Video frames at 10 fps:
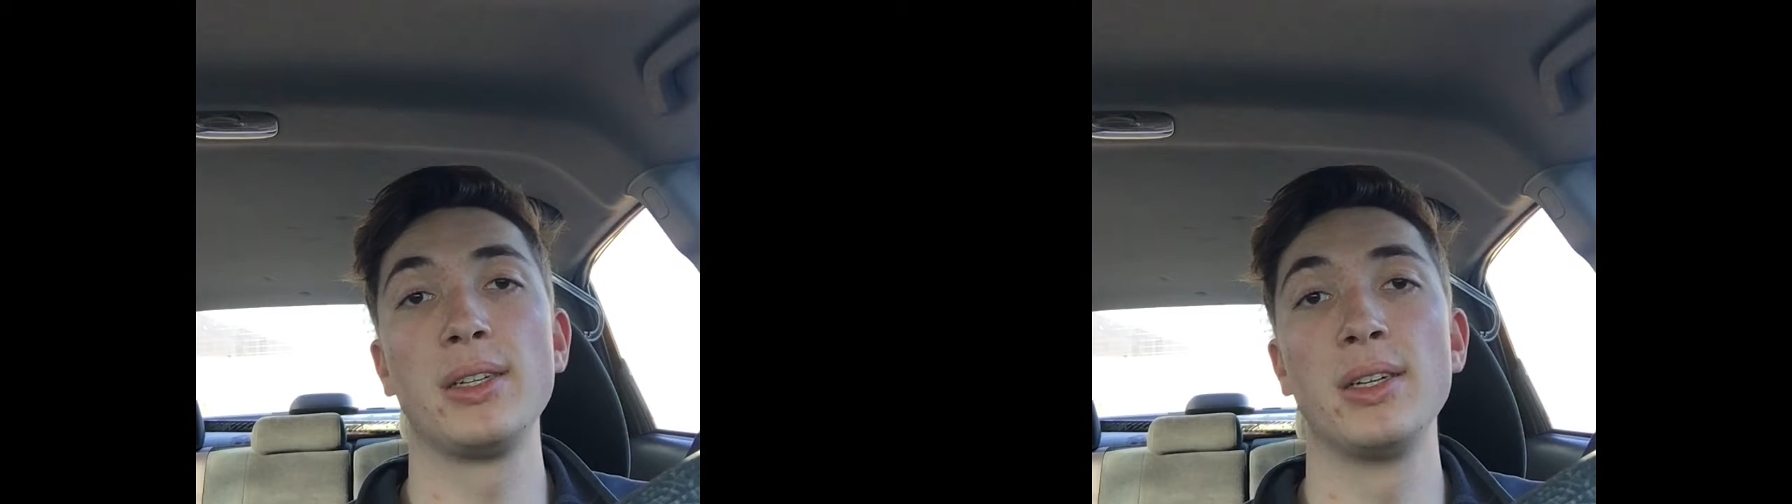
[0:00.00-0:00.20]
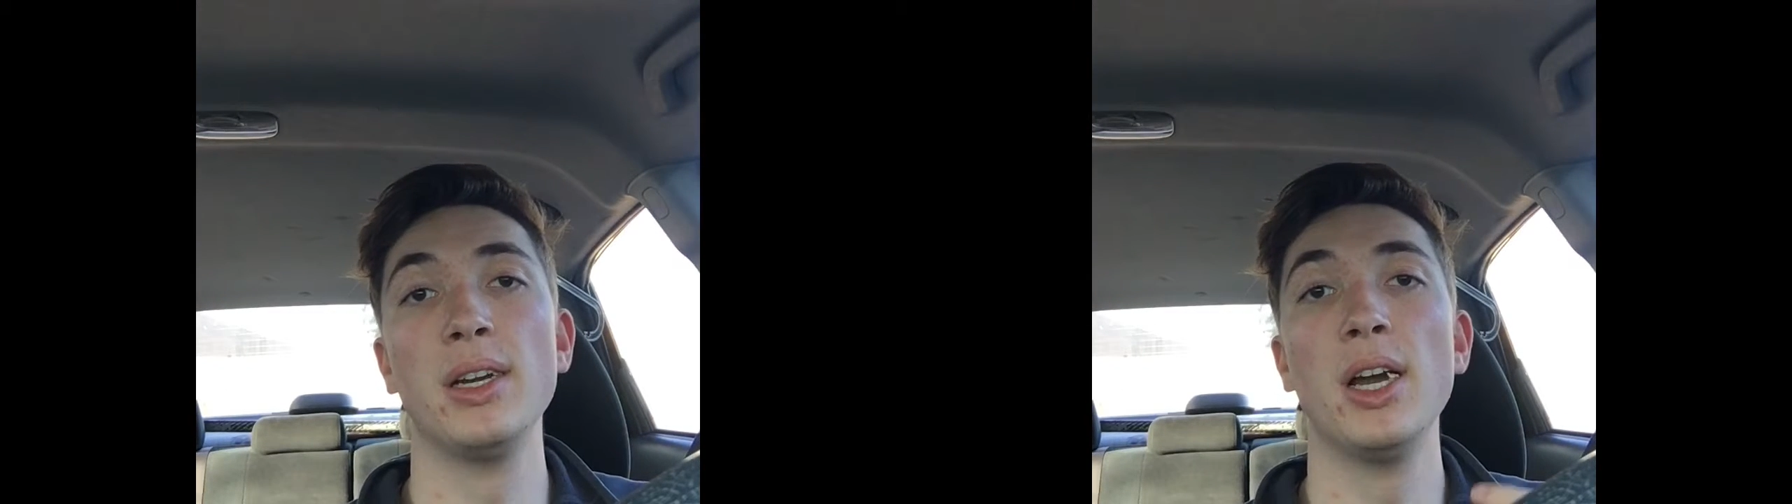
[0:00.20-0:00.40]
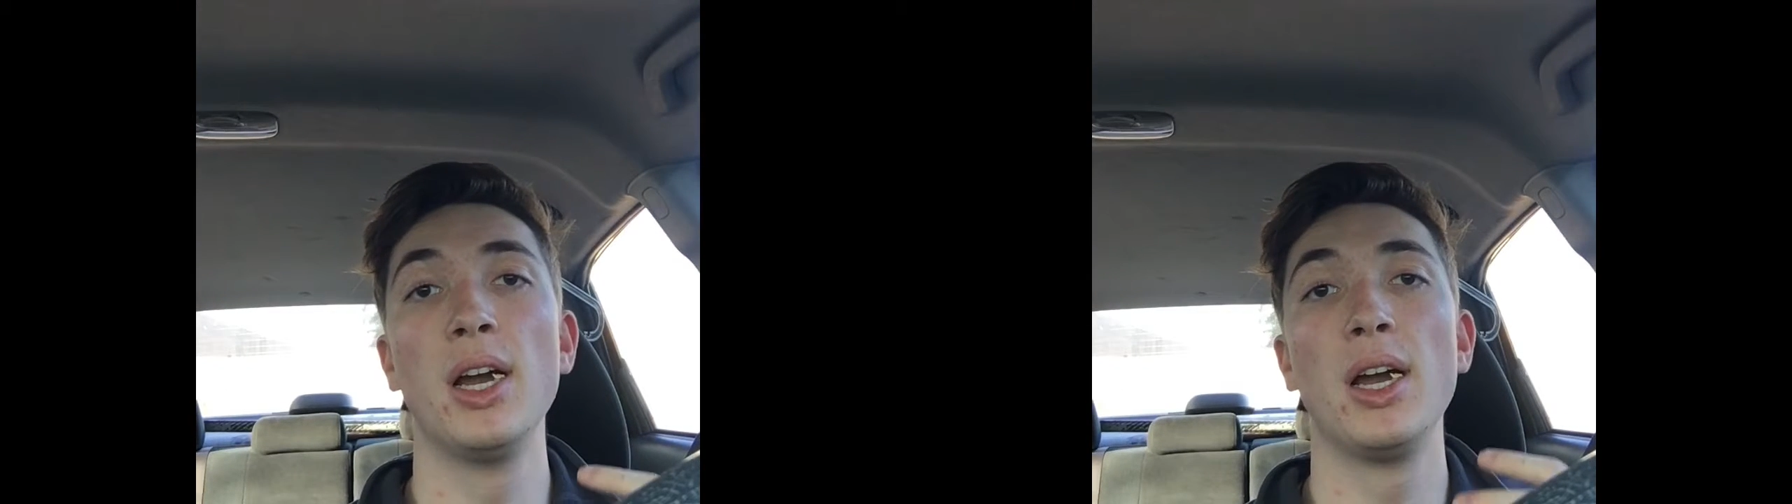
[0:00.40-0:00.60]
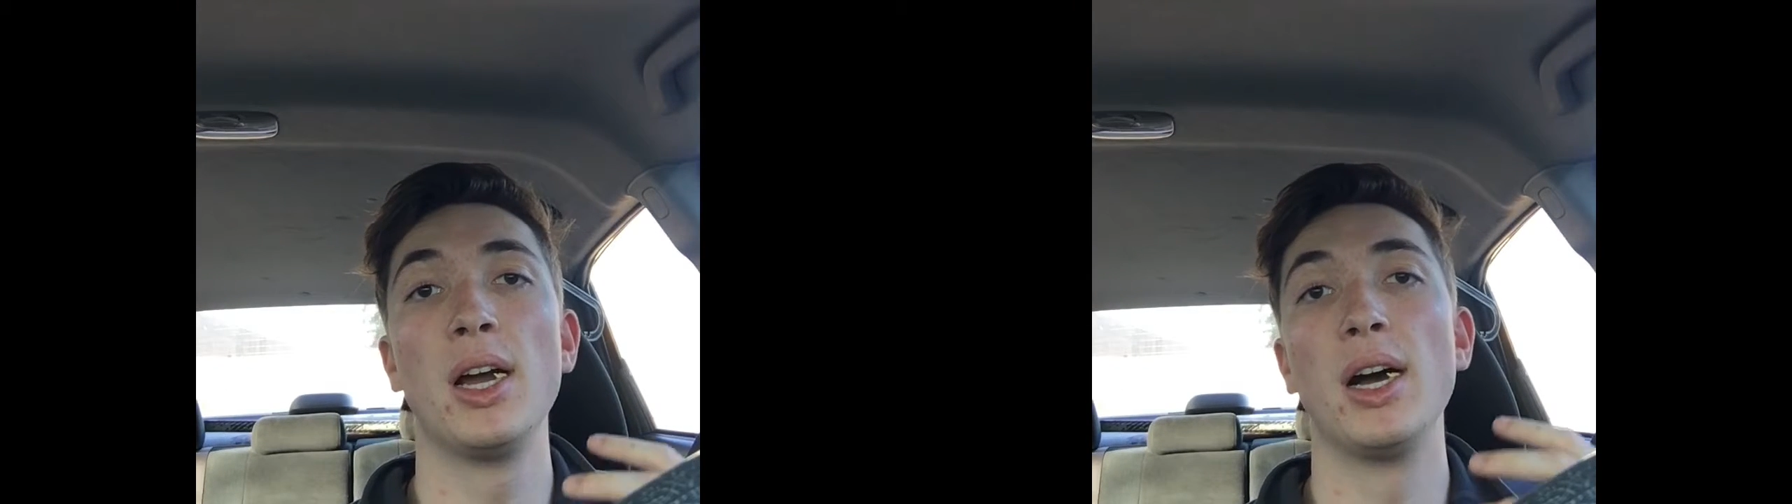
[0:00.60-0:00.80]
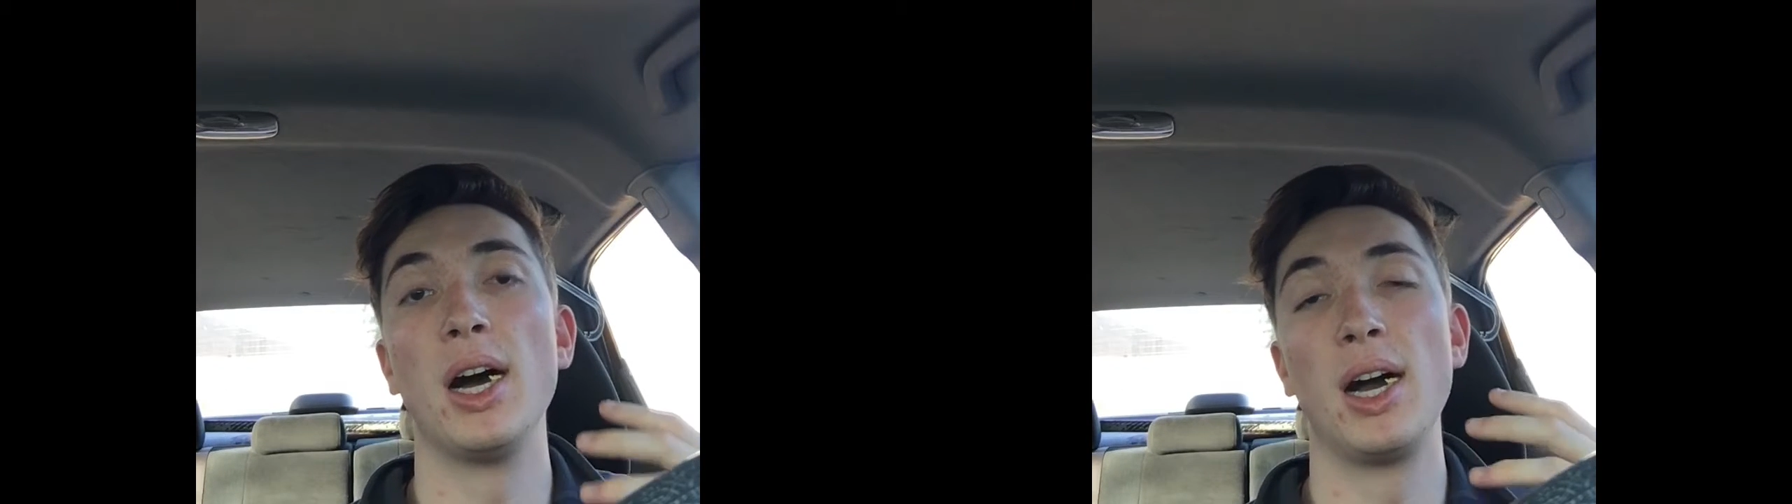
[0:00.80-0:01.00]
to
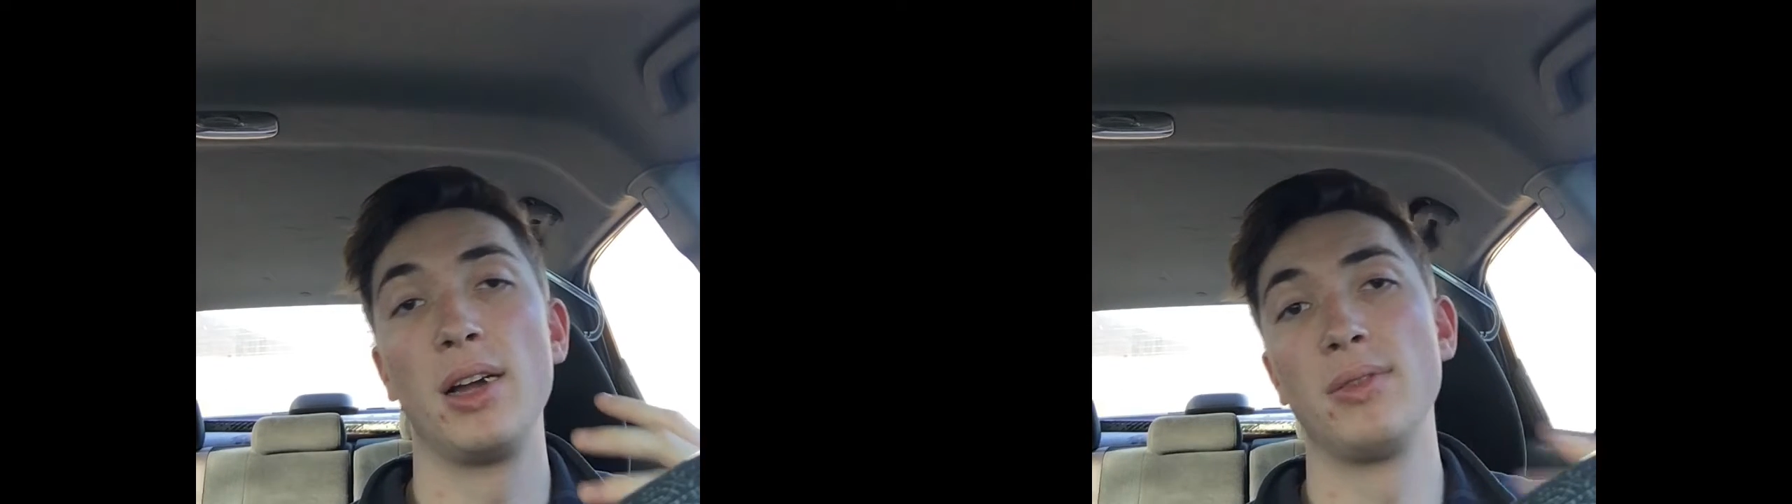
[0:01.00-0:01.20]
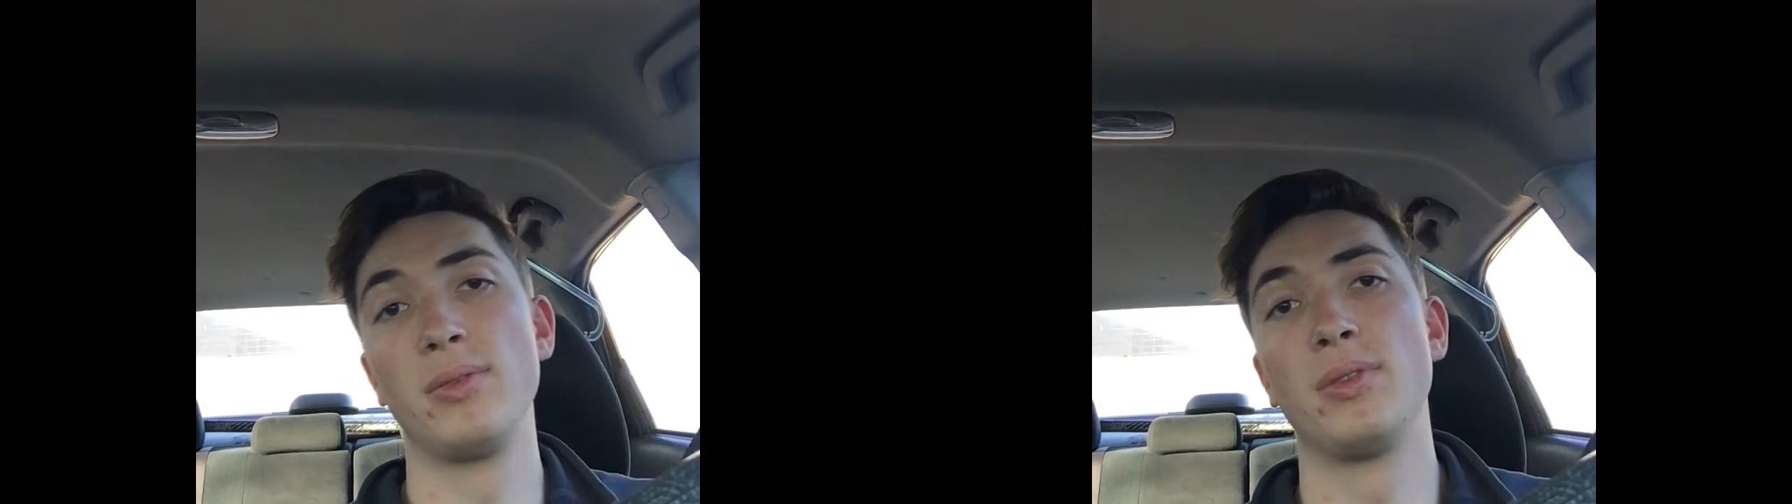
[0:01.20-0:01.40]
uh,